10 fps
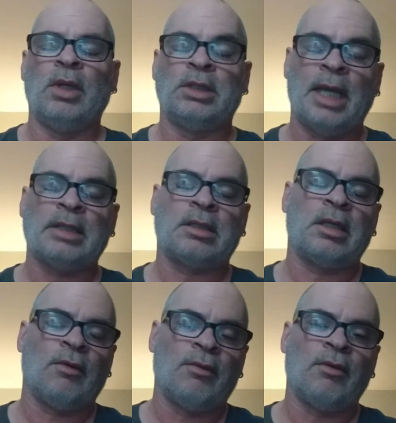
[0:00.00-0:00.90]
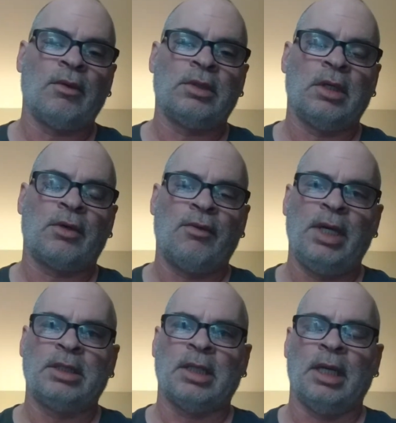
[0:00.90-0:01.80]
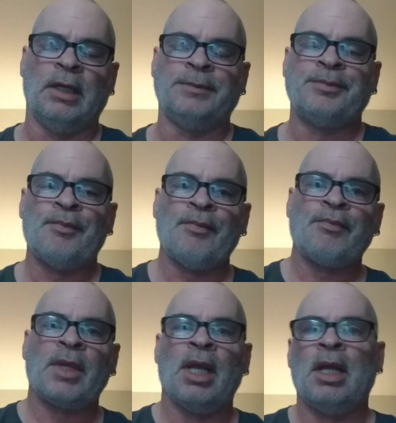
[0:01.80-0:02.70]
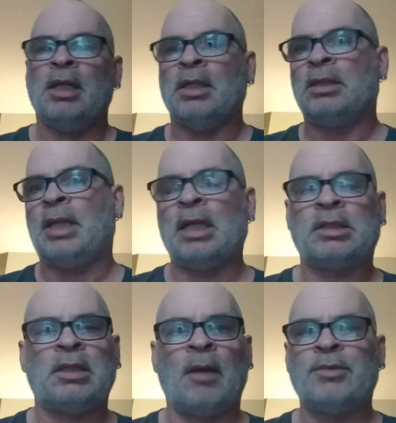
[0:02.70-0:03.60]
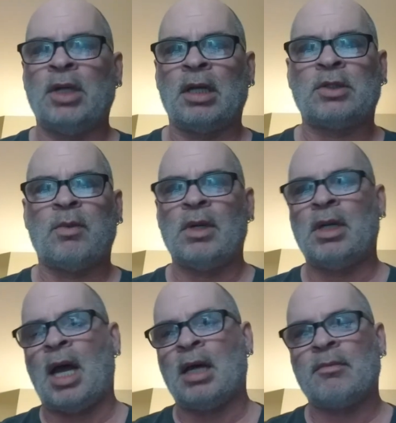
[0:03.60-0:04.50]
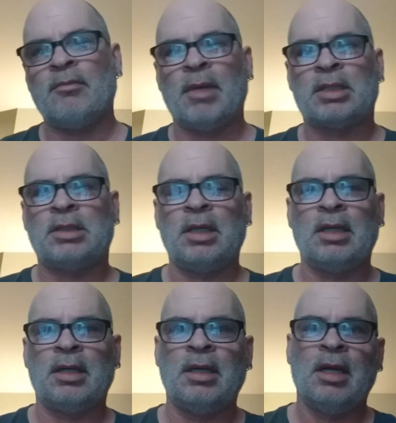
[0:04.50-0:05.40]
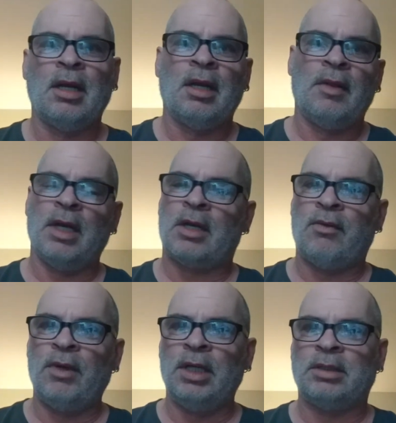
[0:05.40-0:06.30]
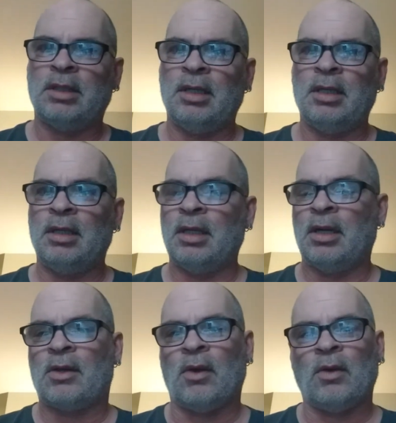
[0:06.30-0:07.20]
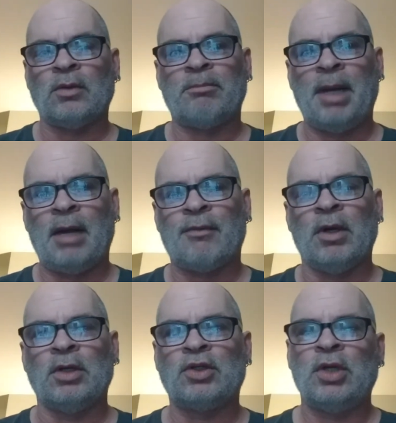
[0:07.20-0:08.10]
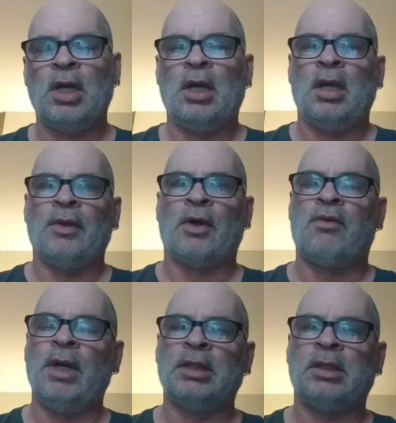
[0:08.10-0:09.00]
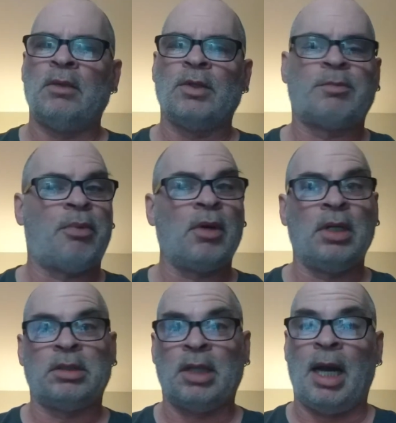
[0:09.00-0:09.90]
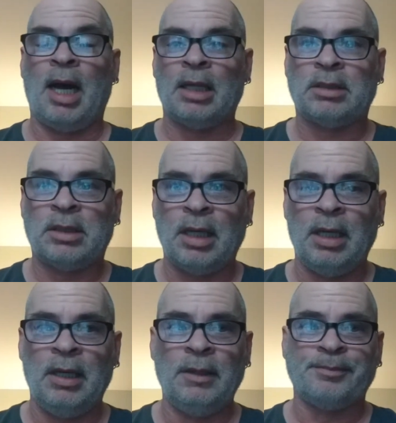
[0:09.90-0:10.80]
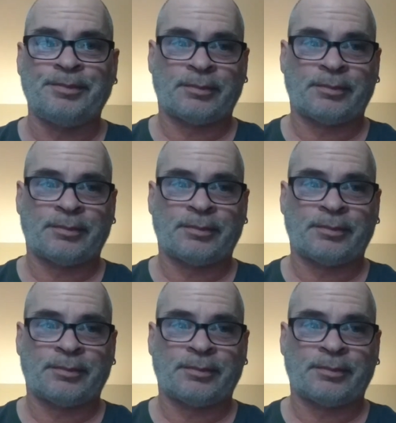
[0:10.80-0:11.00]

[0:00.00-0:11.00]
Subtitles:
testing the creatine, the test subjects were not mixing their creatine in a cold beverage. The creatine was put into hot tea